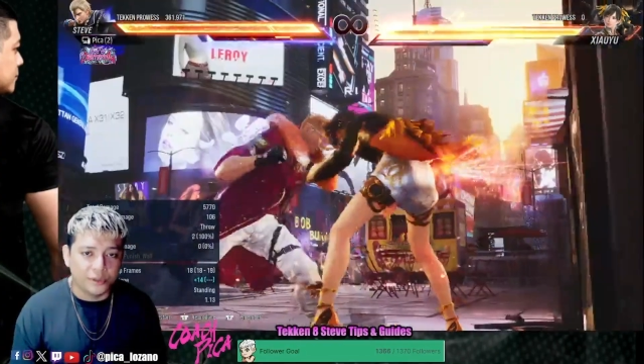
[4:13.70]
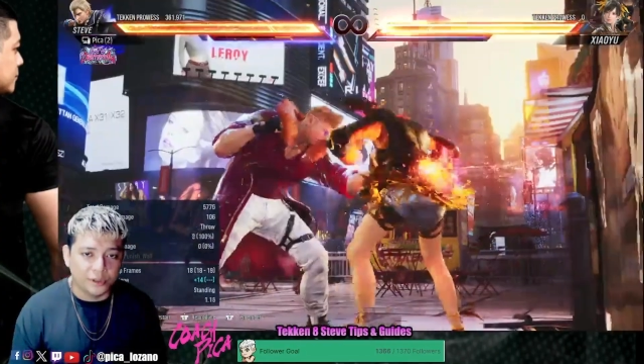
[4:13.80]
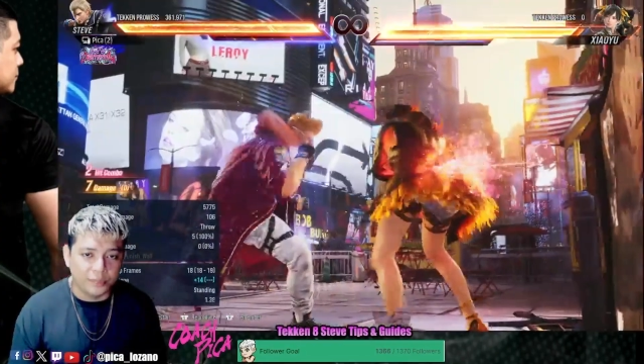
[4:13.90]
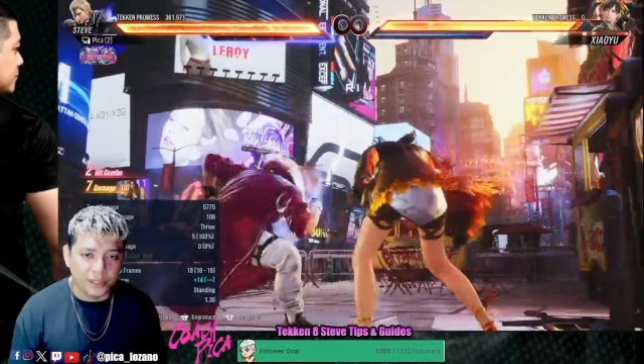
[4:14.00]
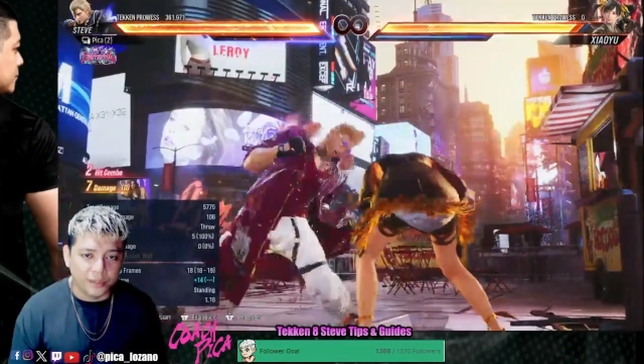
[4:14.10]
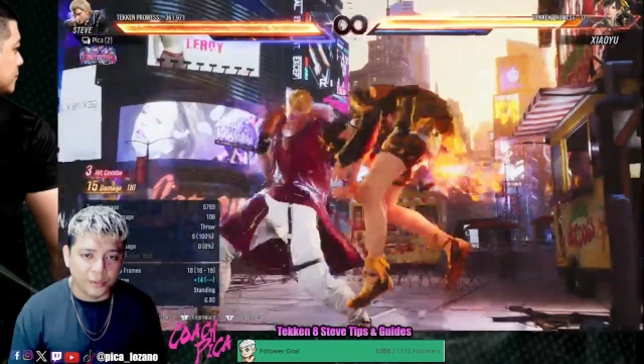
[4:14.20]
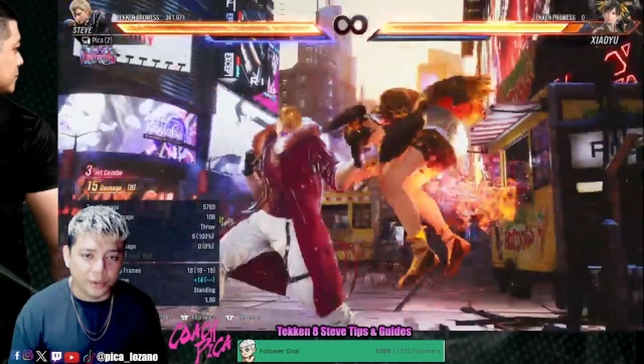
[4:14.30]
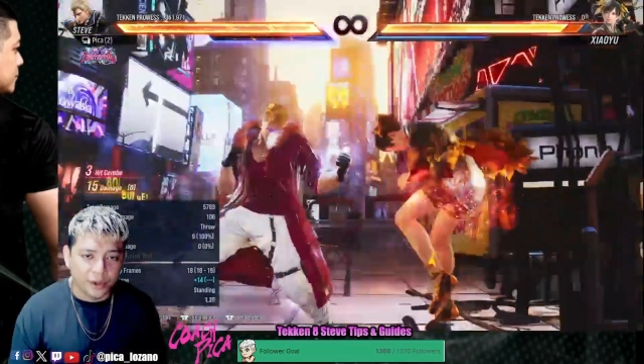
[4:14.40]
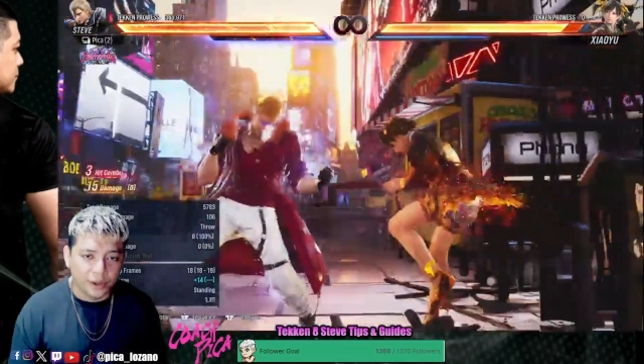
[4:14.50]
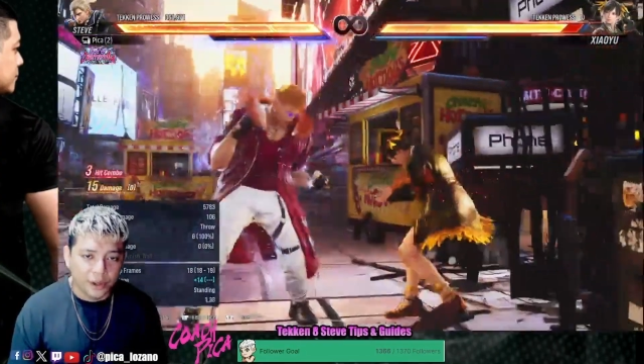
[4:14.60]
to the peekaboo.
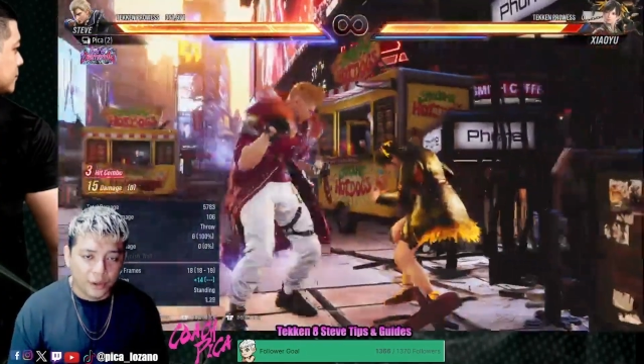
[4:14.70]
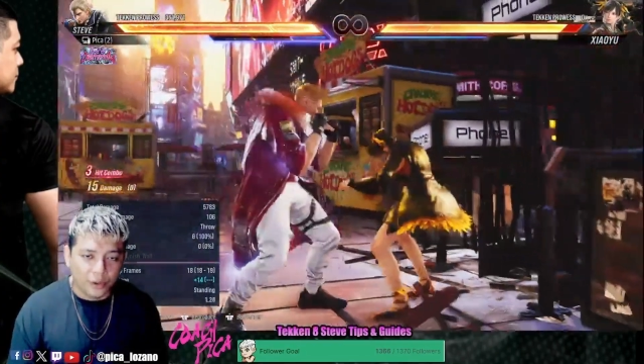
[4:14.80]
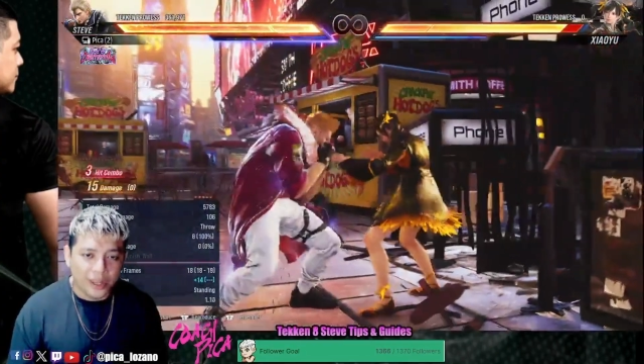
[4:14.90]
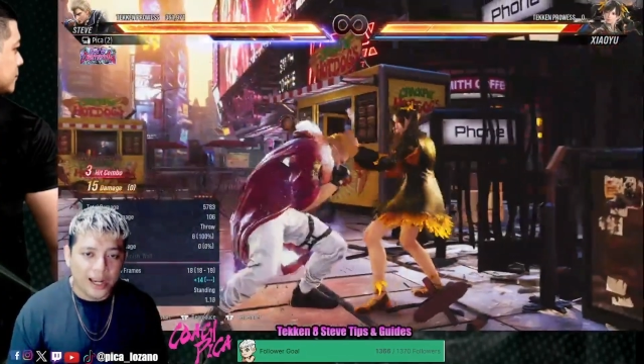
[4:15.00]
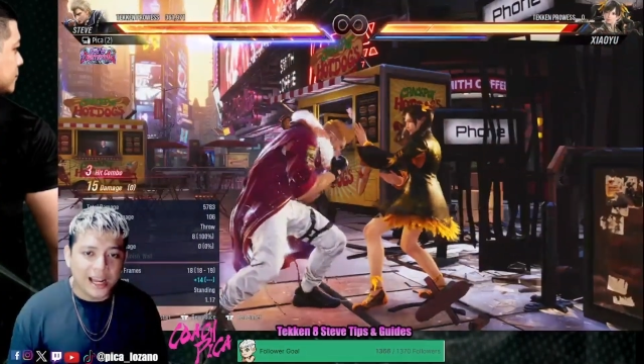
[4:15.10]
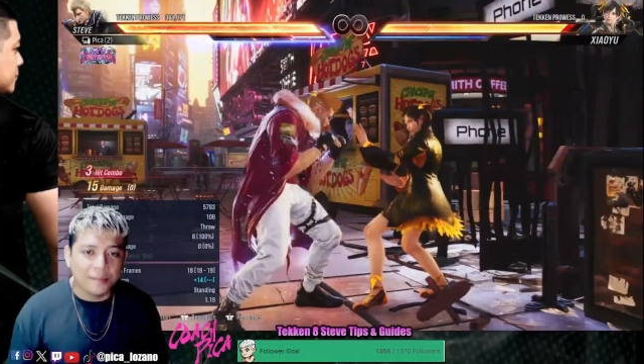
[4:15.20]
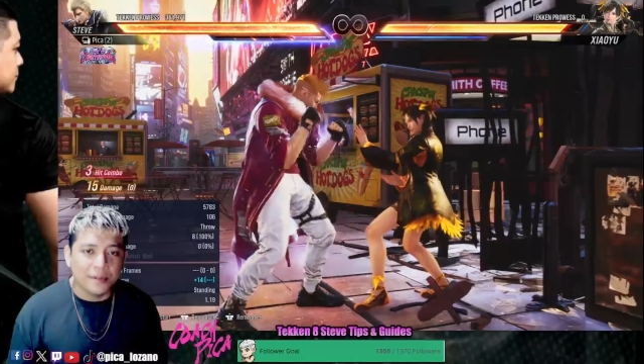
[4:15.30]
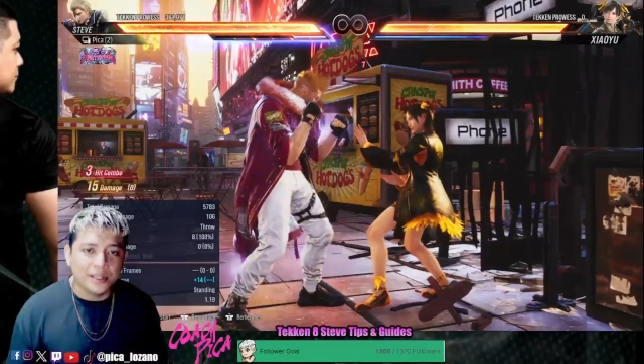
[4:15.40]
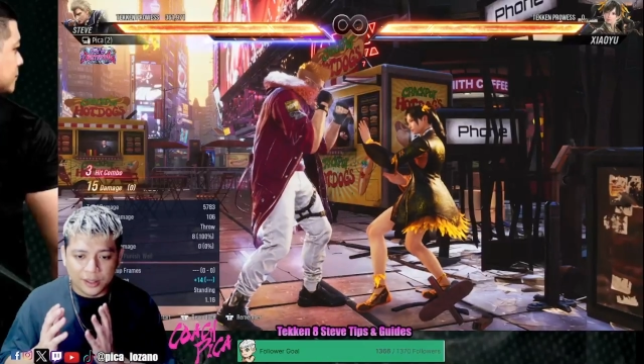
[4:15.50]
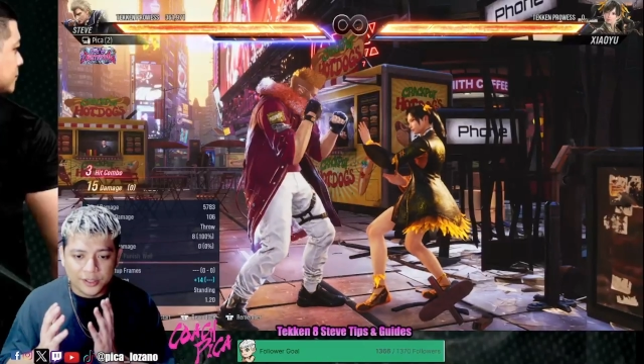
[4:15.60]
When that happens,